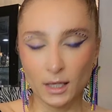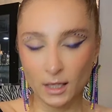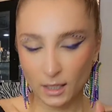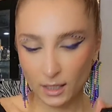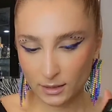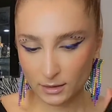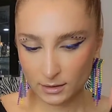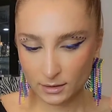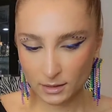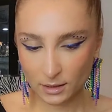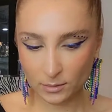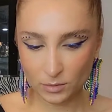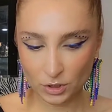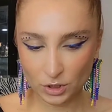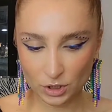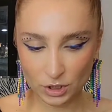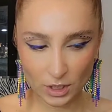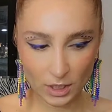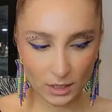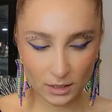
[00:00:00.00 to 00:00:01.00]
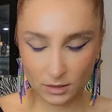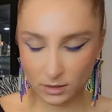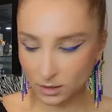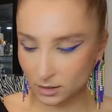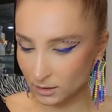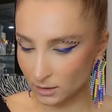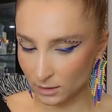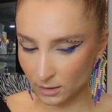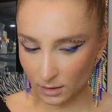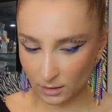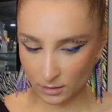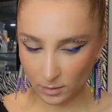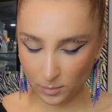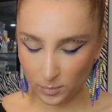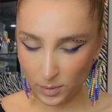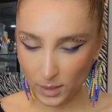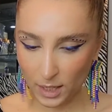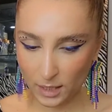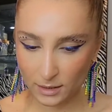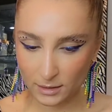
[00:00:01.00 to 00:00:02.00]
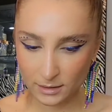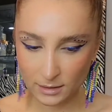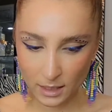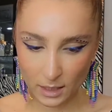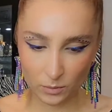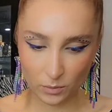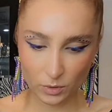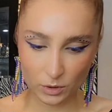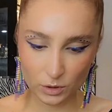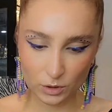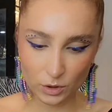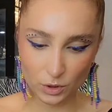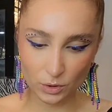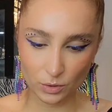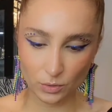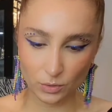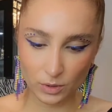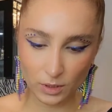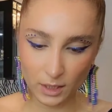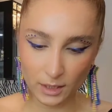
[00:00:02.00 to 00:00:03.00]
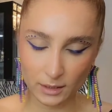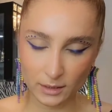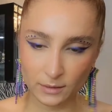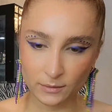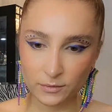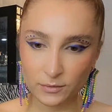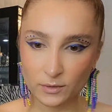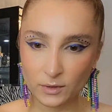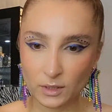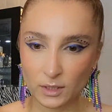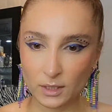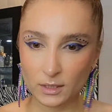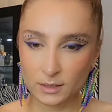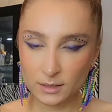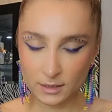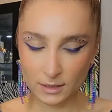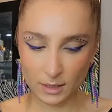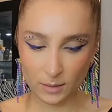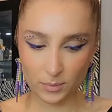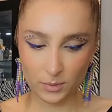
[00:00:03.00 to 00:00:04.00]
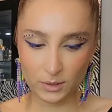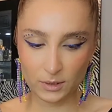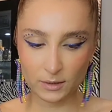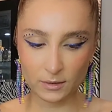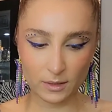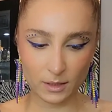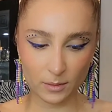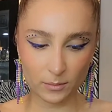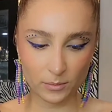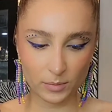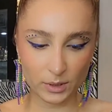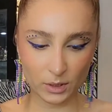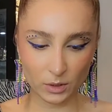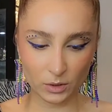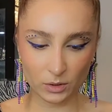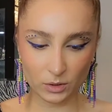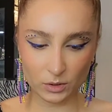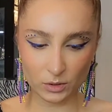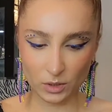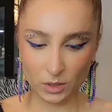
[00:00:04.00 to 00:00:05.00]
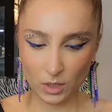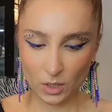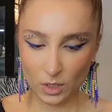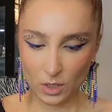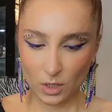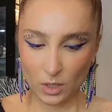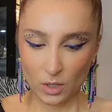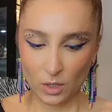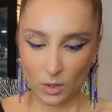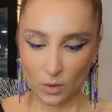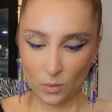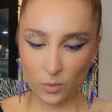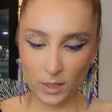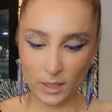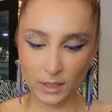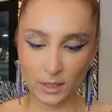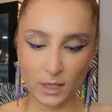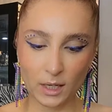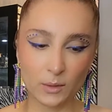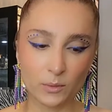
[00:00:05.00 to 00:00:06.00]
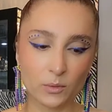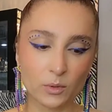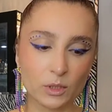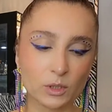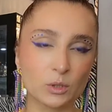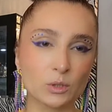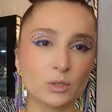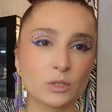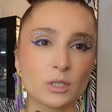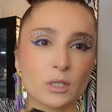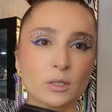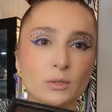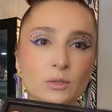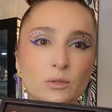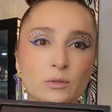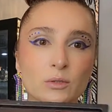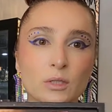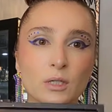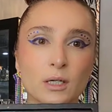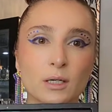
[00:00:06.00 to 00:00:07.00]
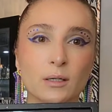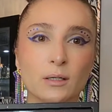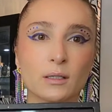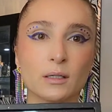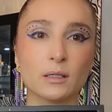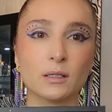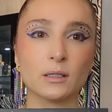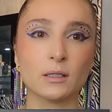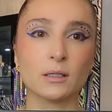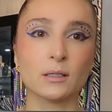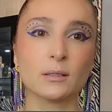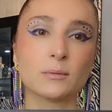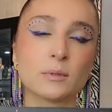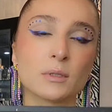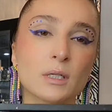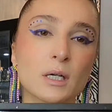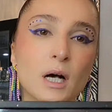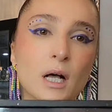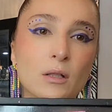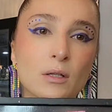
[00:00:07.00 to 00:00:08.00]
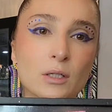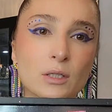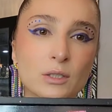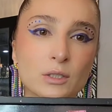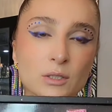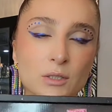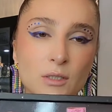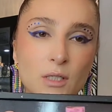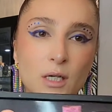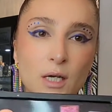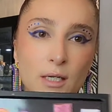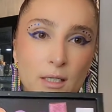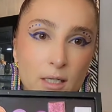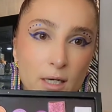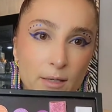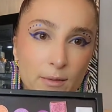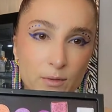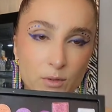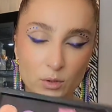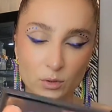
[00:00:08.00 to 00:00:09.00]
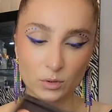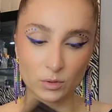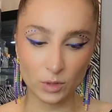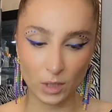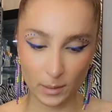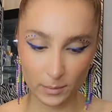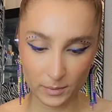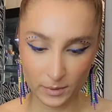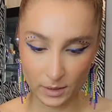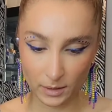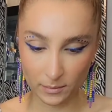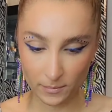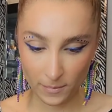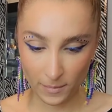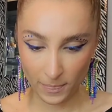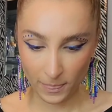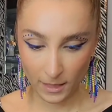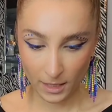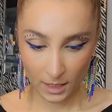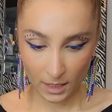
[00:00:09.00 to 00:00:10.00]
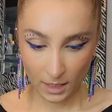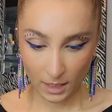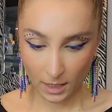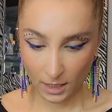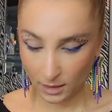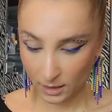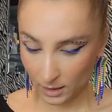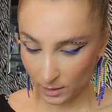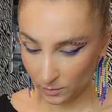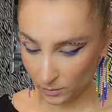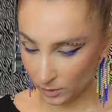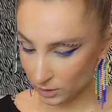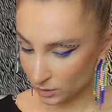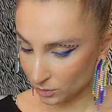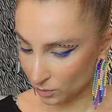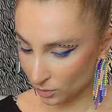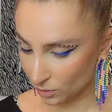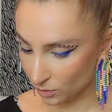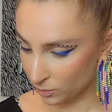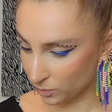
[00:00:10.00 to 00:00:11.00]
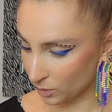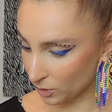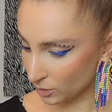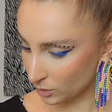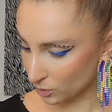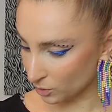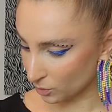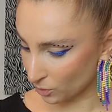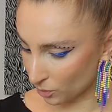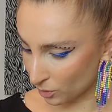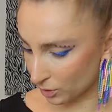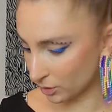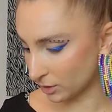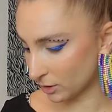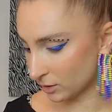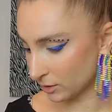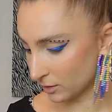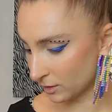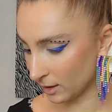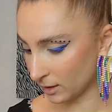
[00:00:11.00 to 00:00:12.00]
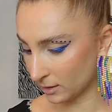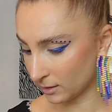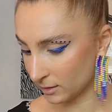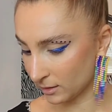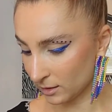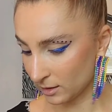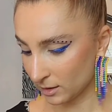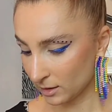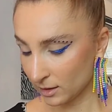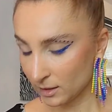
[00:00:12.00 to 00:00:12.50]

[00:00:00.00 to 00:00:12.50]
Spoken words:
and some shades in another palette. I want to kind of separate them because when I want to tell you the colors, I have to grab them. And I want to order that